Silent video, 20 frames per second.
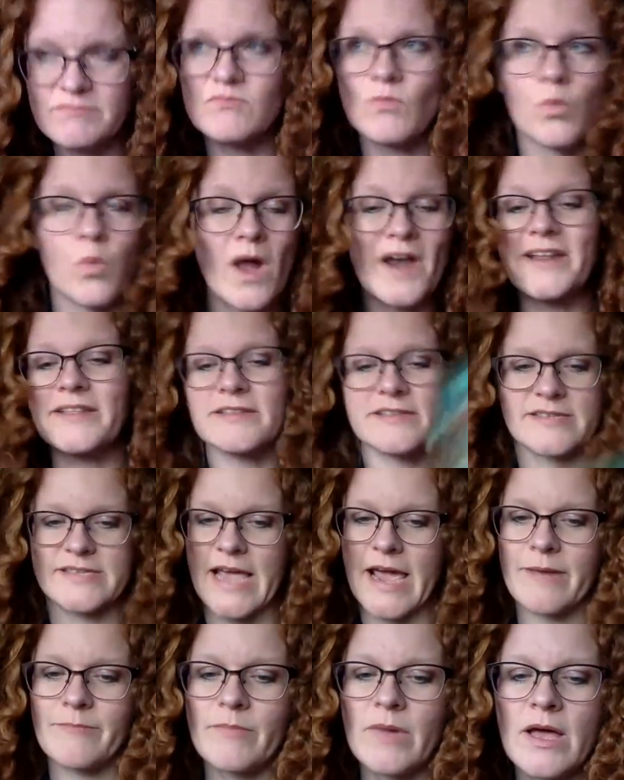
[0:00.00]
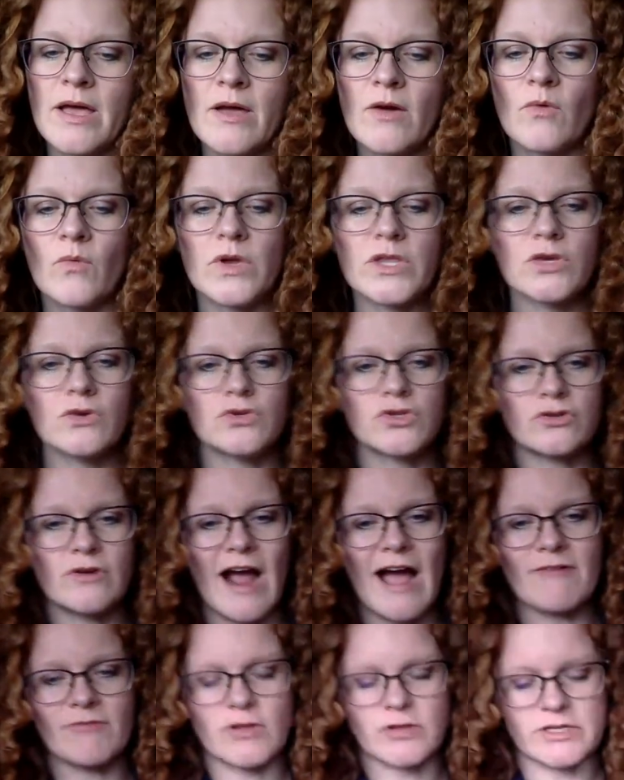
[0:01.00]
one in the same. When you
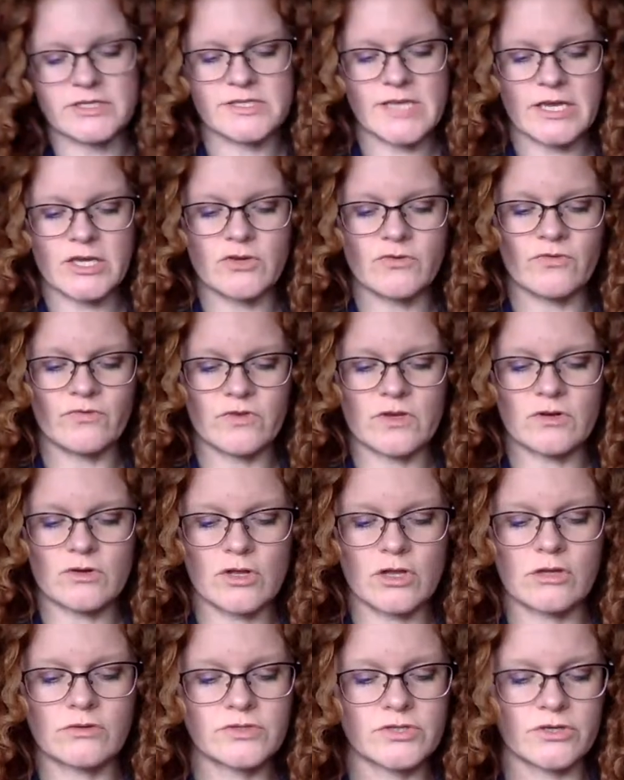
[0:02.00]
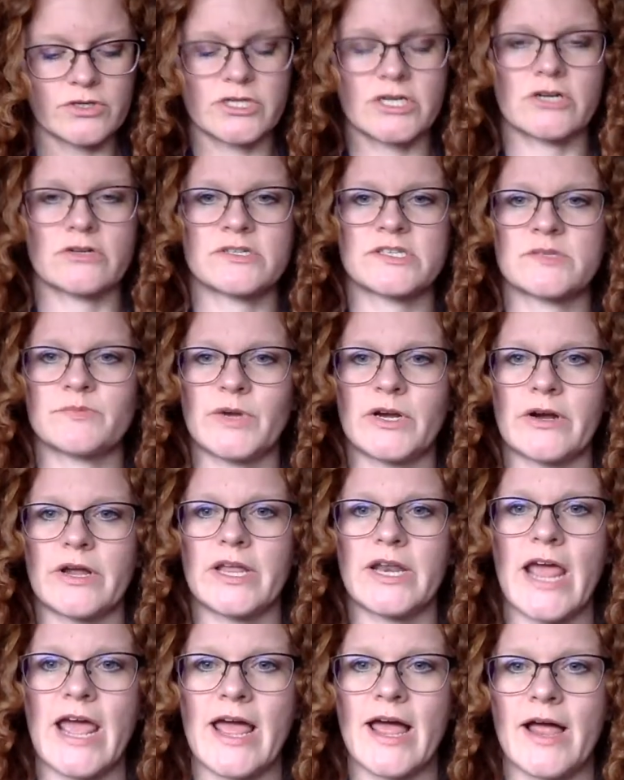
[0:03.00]
travel, it's like you feel closer to your spirit
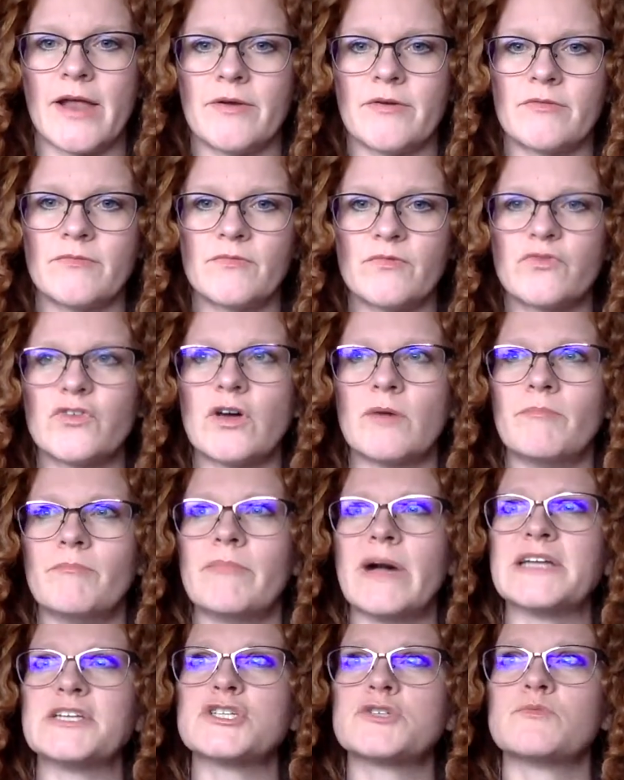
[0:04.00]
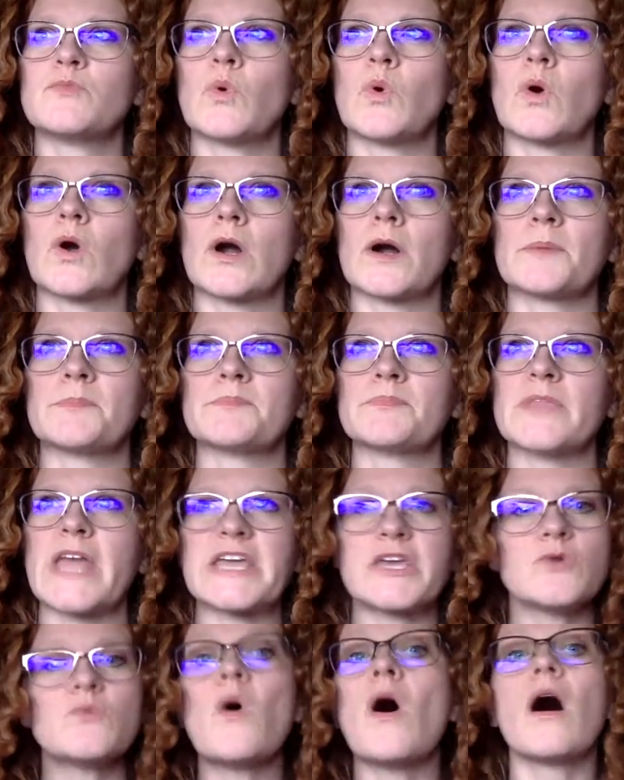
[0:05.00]
and feel much more
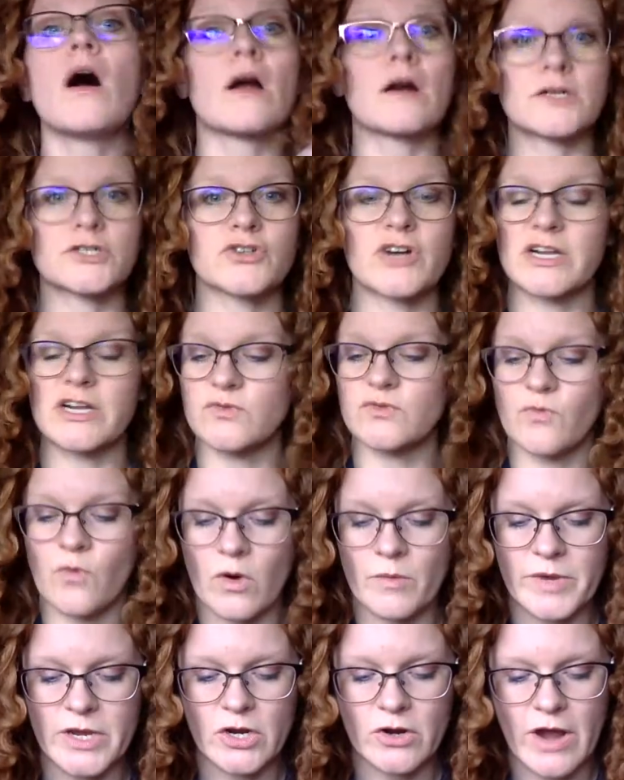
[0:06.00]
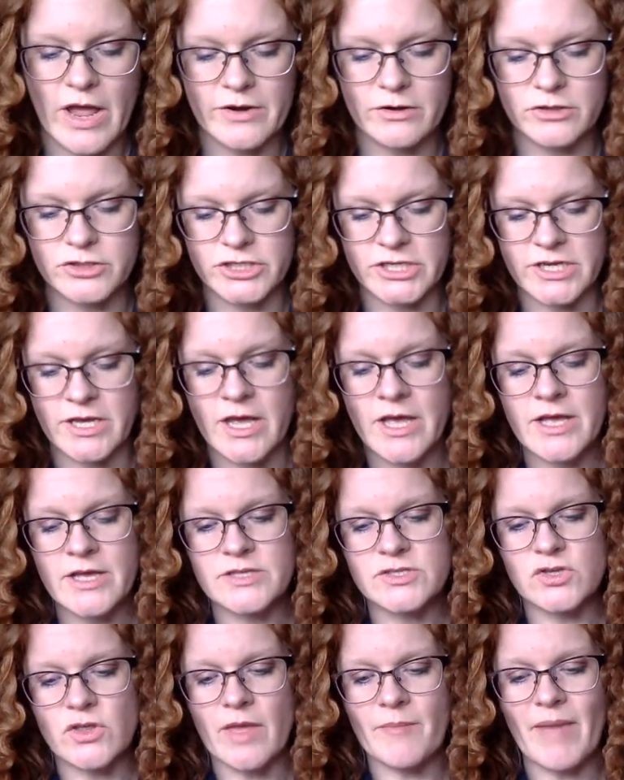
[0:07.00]
like you are transforming your energy.
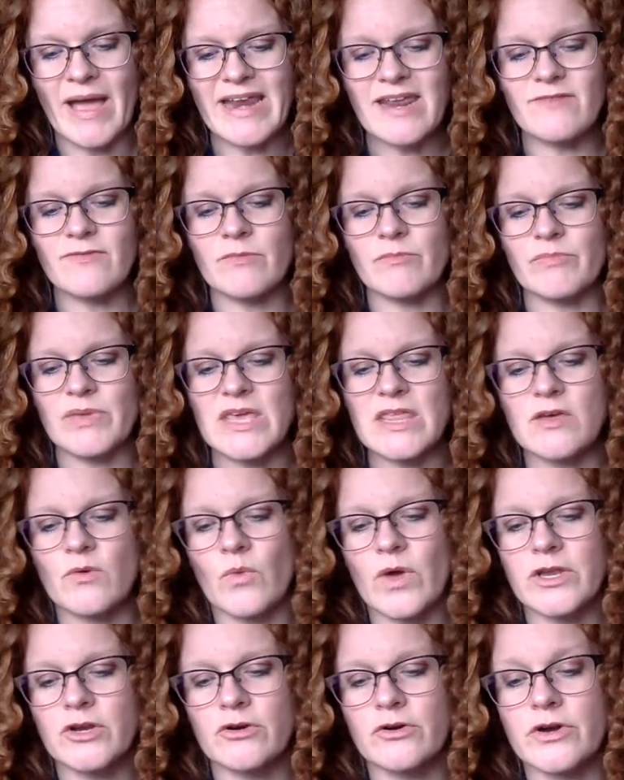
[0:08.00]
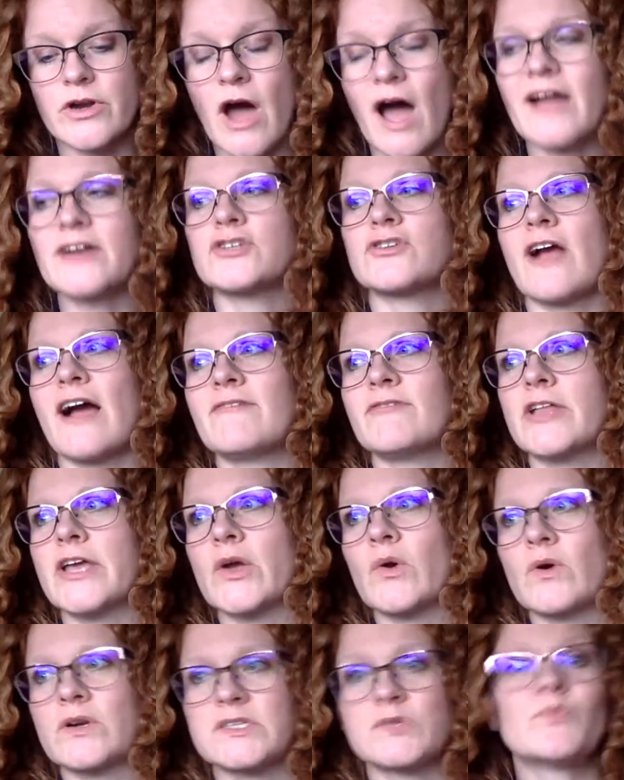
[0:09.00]
So that might even be that when you're not traveling,
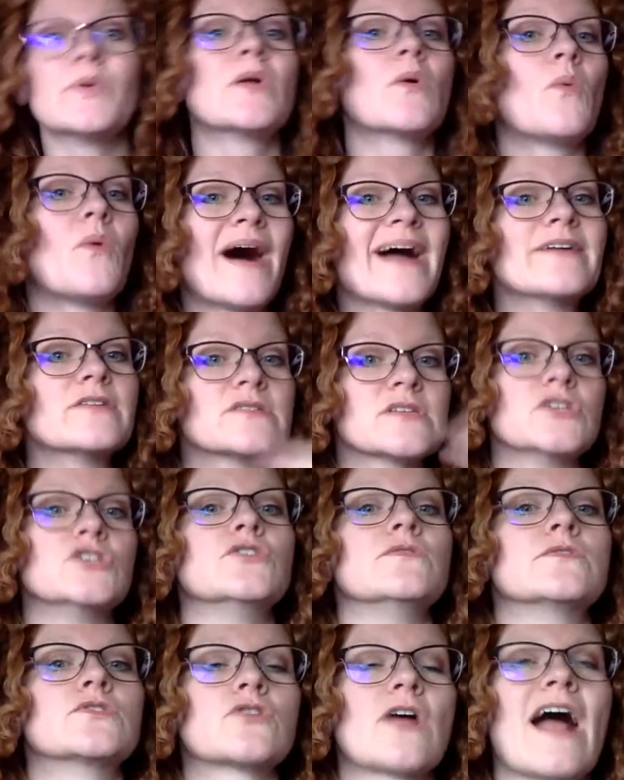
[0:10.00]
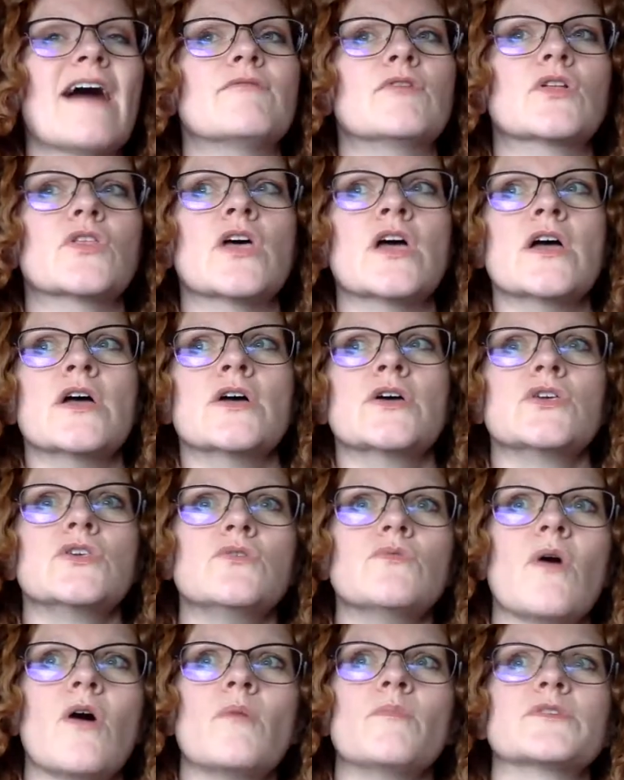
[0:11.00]
or it's been a while since you've traveled,
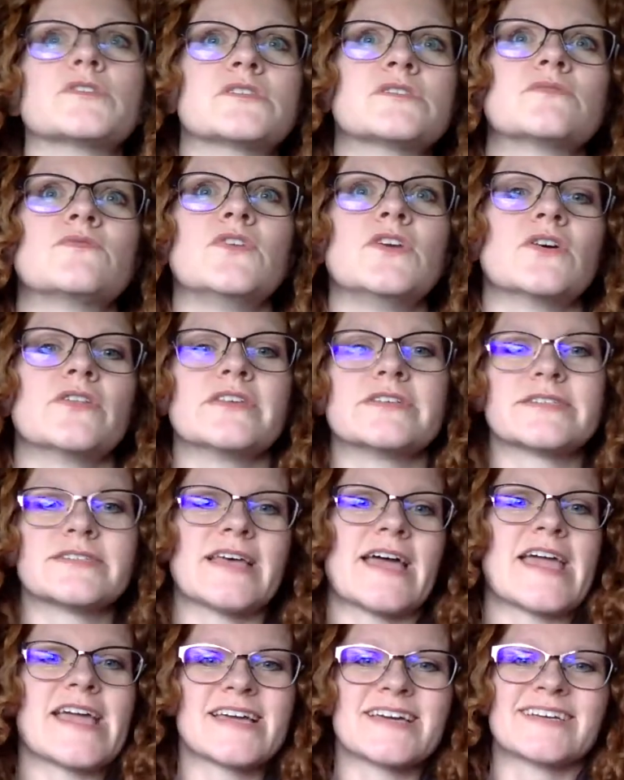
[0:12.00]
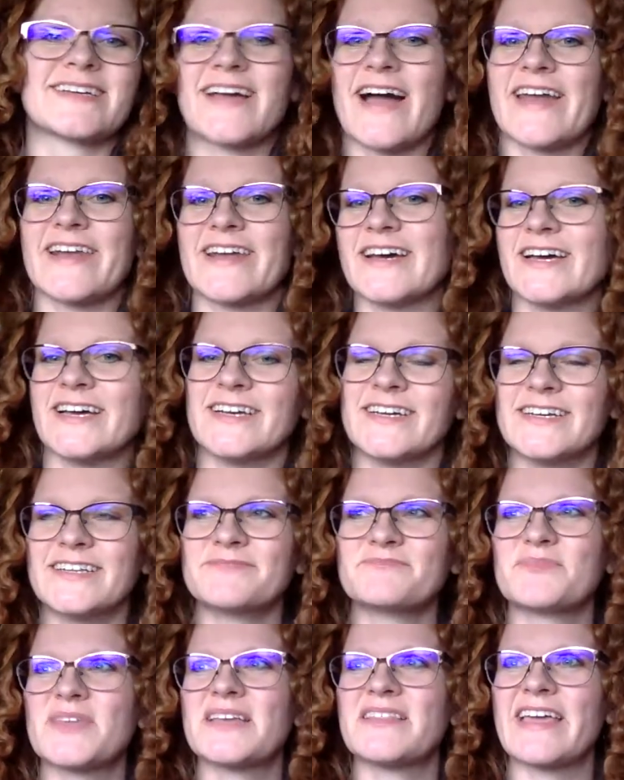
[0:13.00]
you almost feel this like kind of
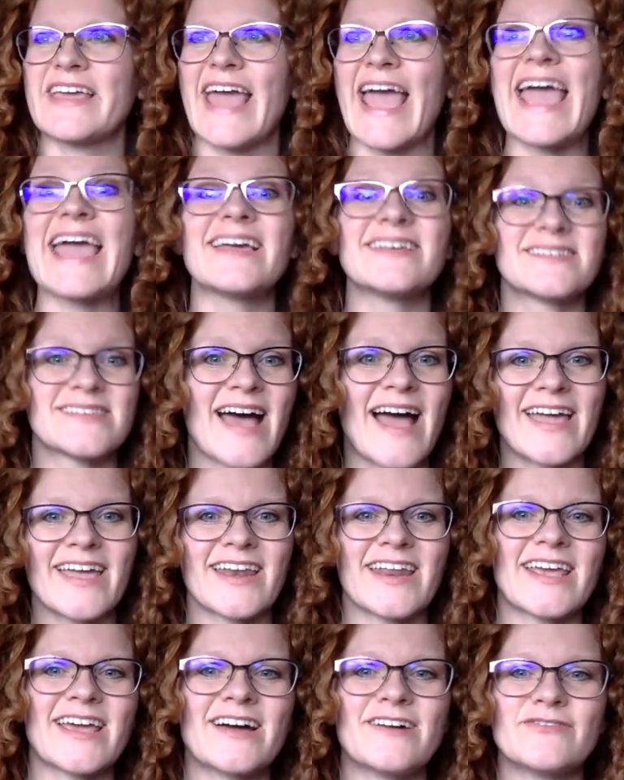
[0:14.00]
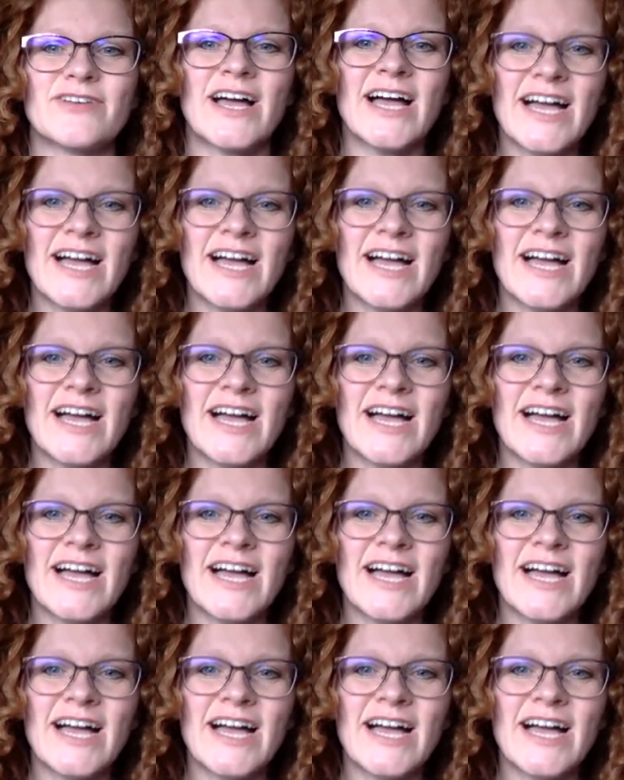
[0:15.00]
like anxiety of,